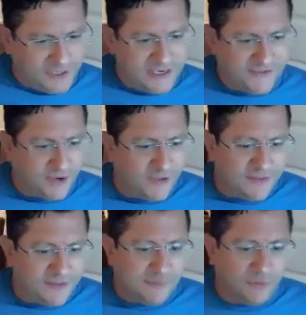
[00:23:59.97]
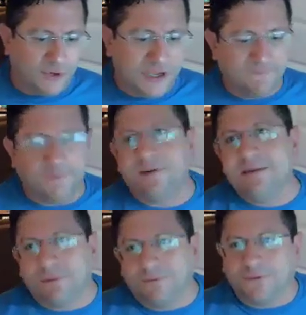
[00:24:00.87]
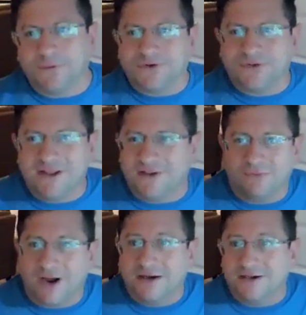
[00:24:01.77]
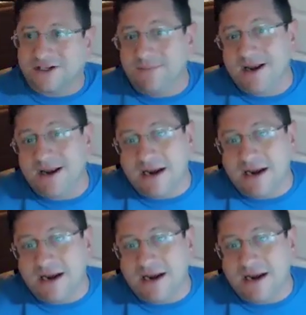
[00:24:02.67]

and I saw that they were looking for people for the Transit Riders Committee.